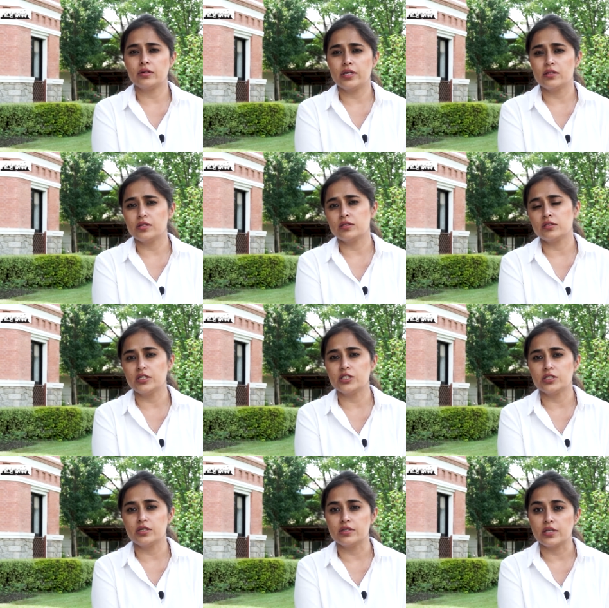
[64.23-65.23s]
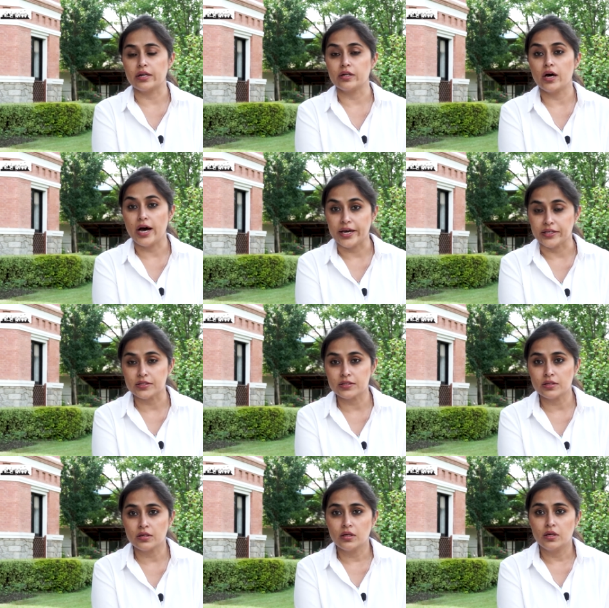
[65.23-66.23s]
in this region is under
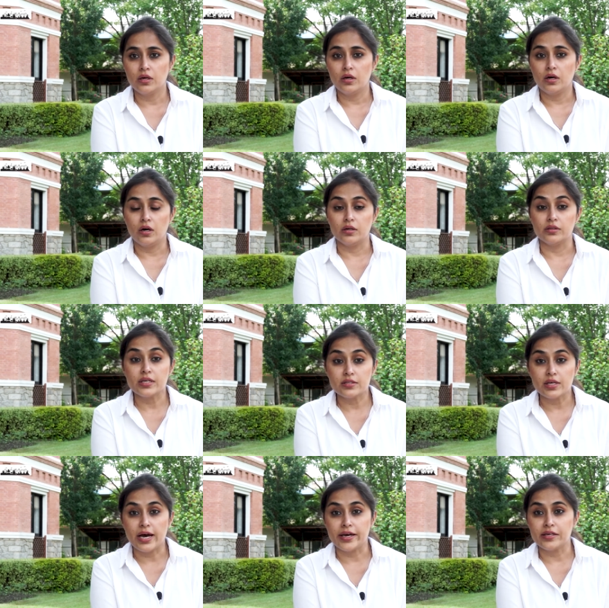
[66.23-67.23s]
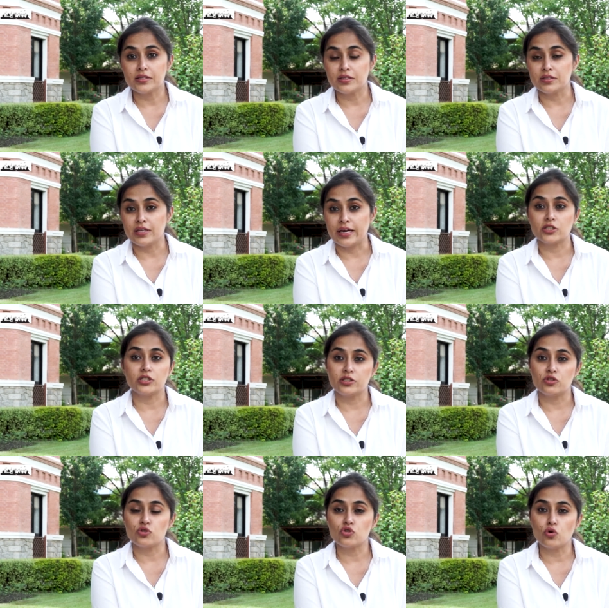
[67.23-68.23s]
ice. Uh, this ice is actually
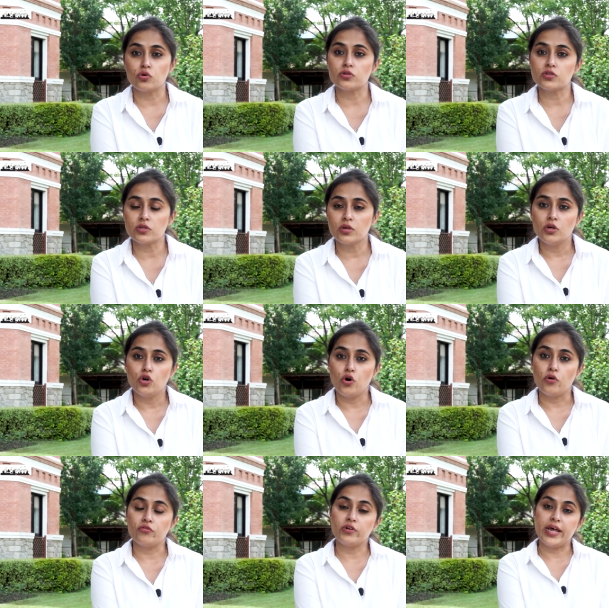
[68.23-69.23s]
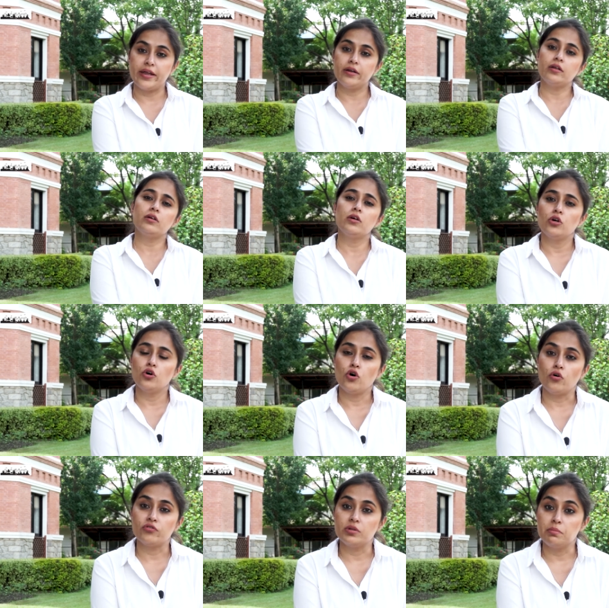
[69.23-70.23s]
the source of 10
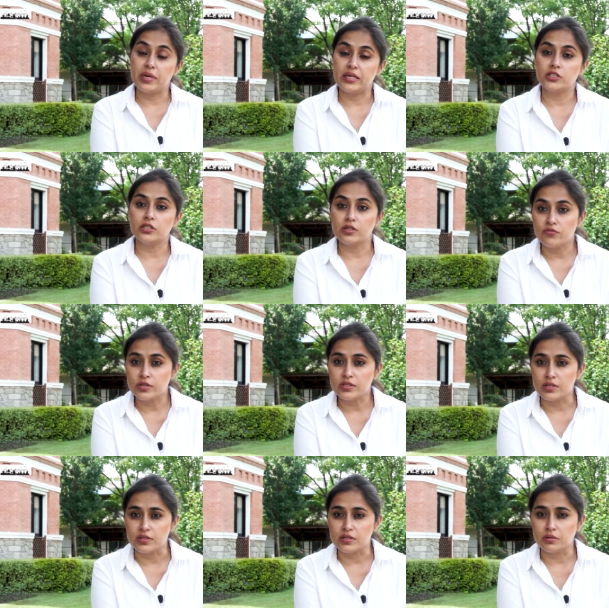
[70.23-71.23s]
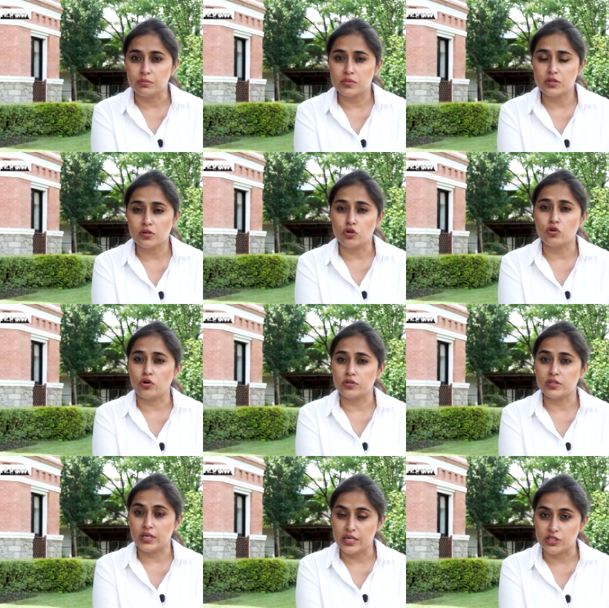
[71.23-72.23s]
of the major river systems
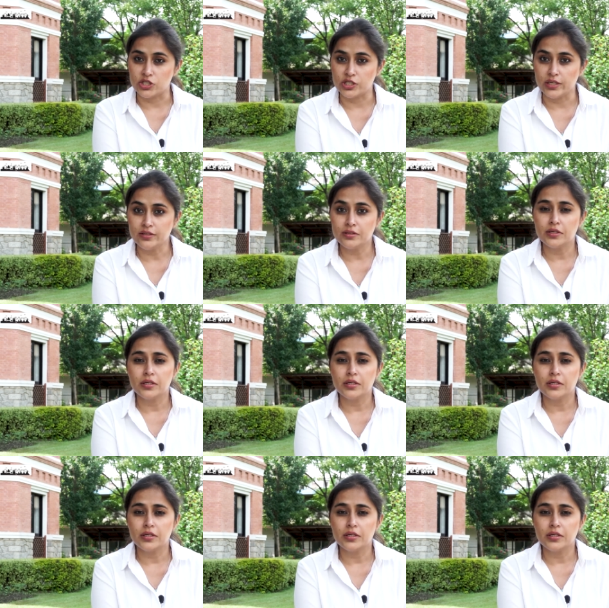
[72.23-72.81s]
across Asia.